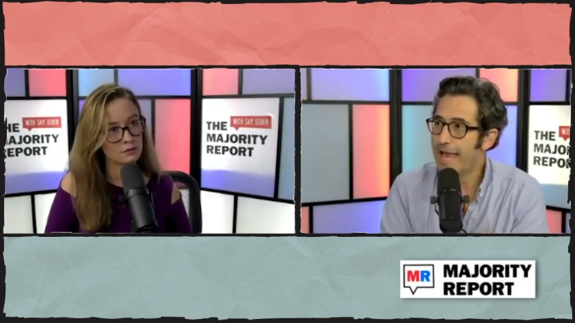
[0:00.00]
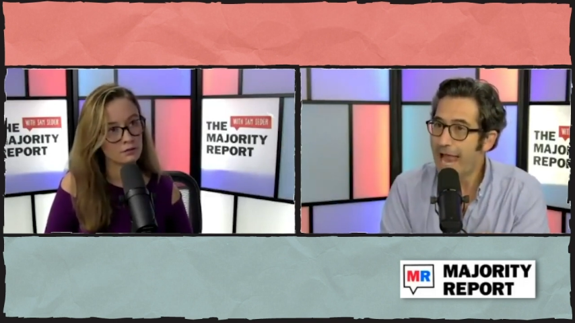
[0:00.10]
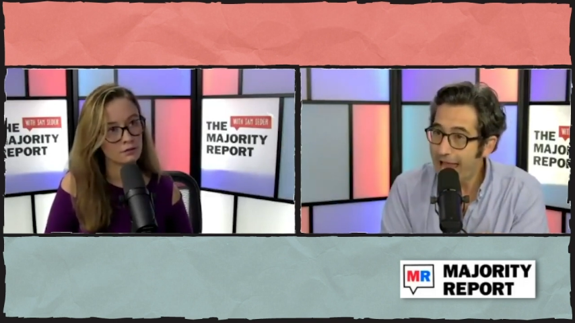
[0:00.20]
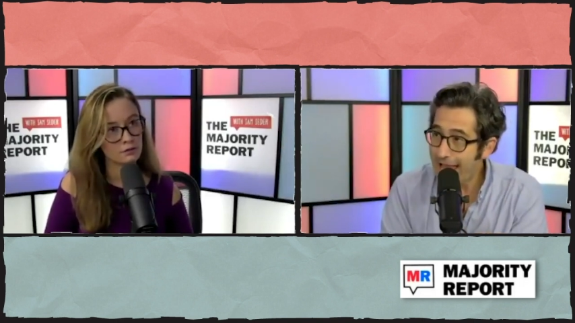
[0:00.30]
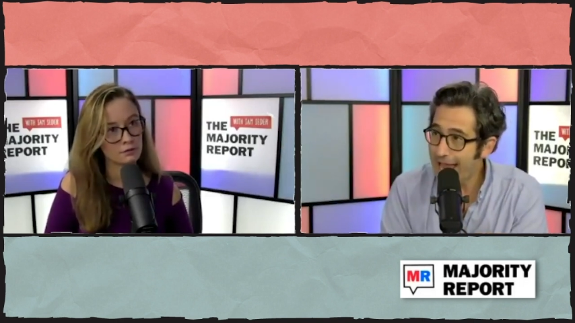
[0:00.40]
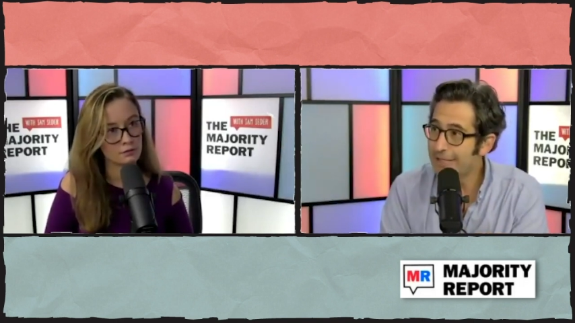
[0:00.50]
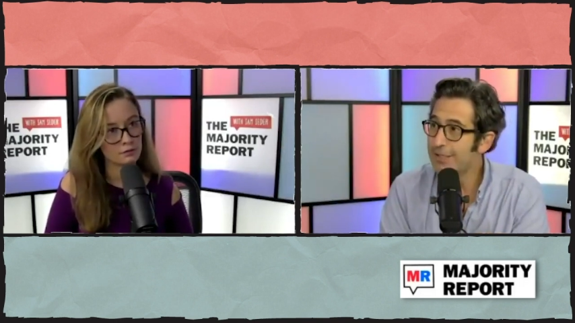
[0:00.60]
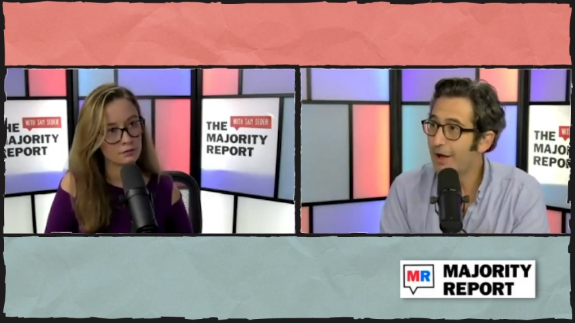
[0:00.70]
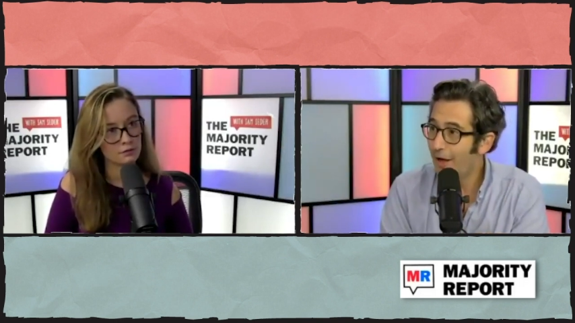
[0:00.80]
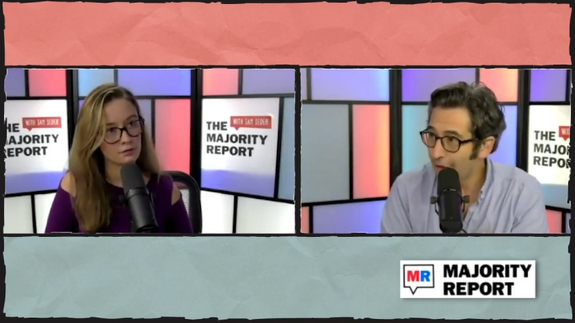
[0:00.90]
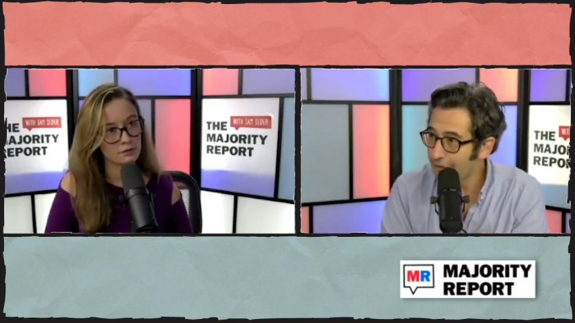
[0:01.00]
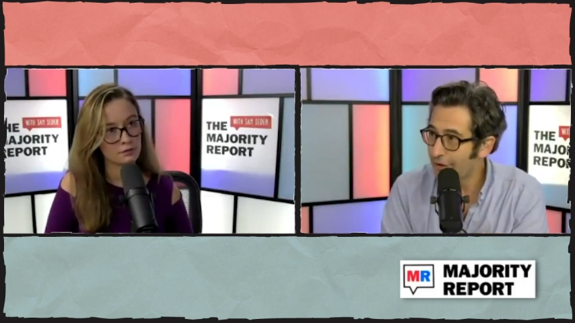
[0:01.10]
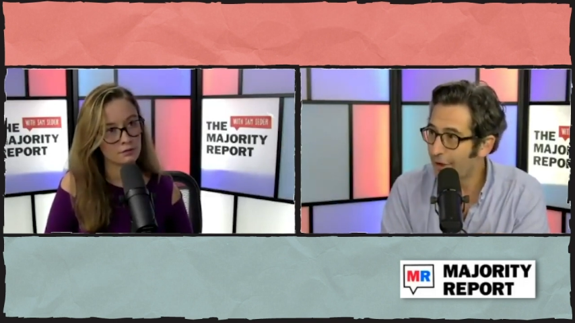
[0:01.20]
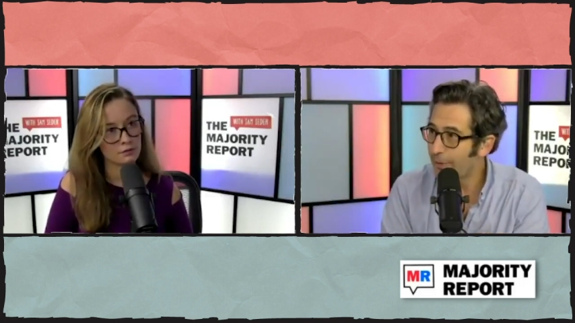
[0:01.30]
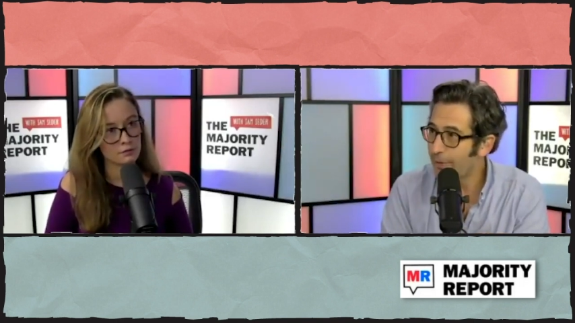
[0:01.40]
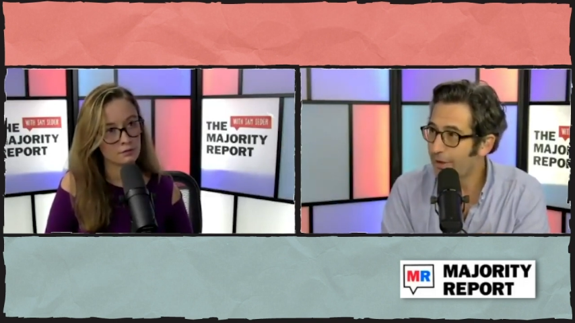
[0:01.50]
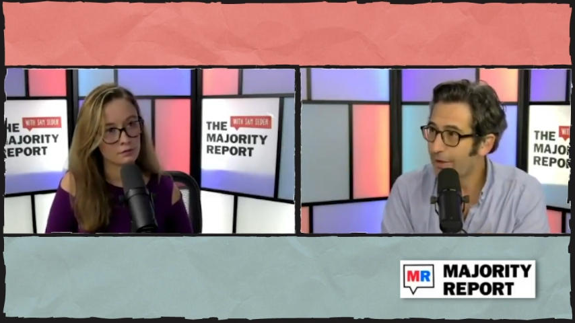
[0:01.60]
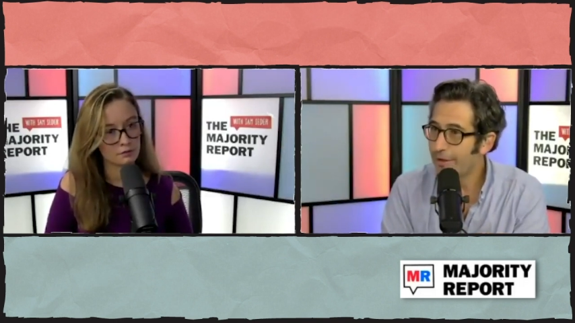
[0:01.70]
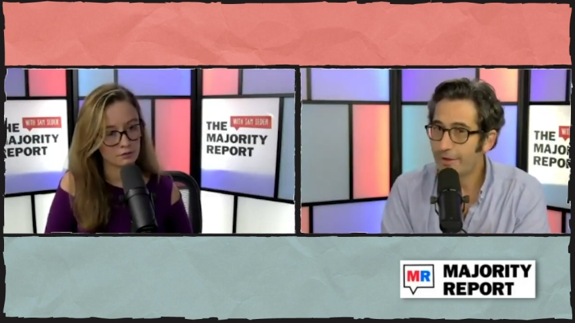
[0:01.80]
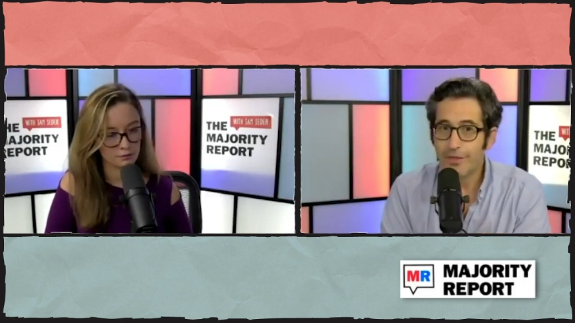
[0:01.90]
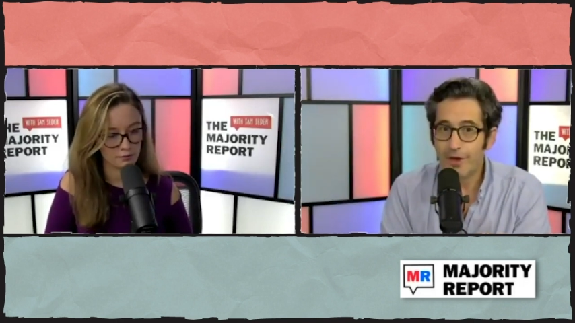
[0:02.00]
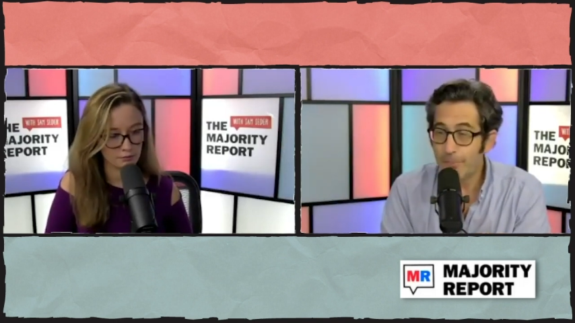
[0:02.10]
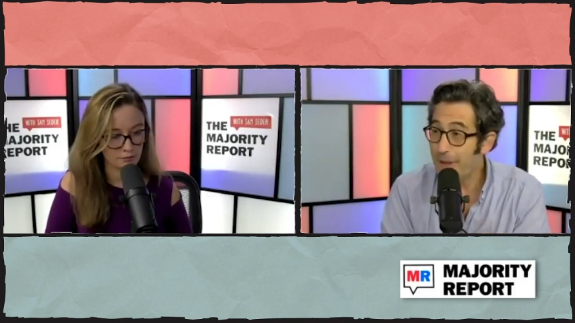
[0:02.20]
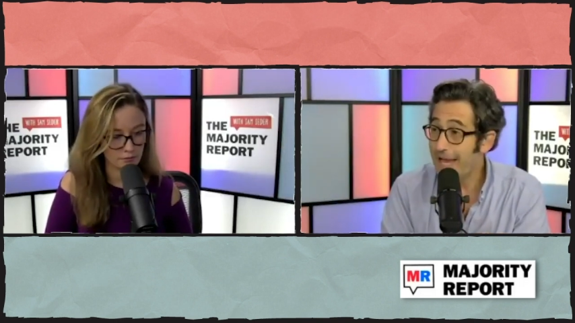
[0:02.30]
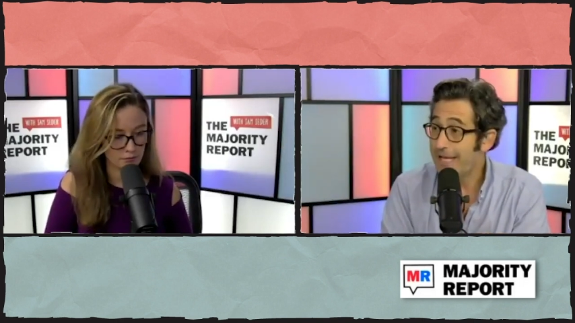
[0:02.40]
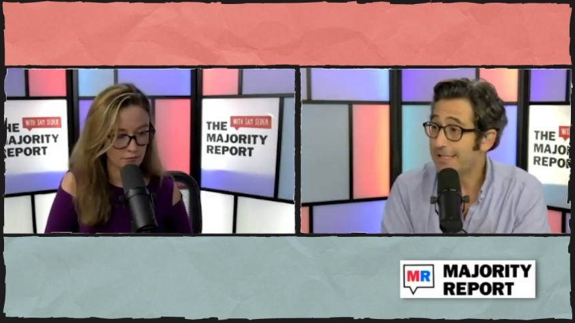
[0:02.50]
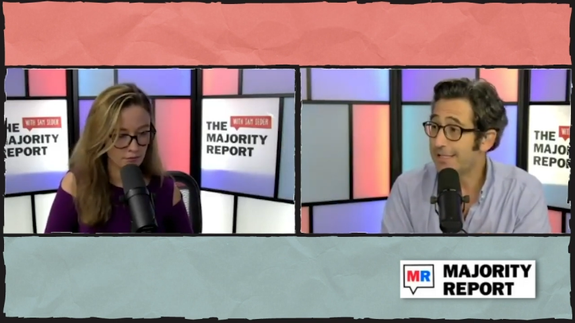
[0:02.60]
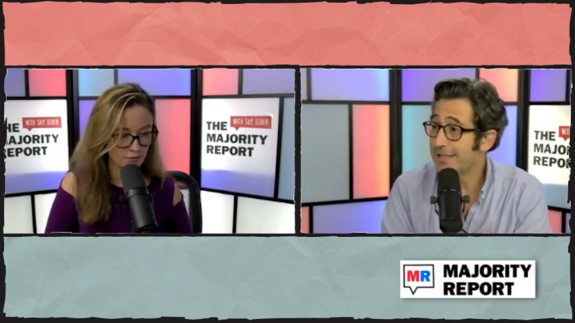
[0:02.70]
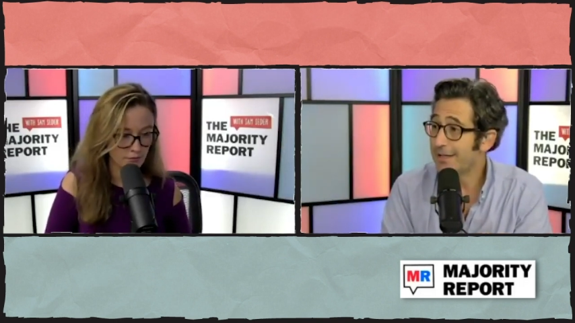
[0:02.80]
Speaker 1: And also their base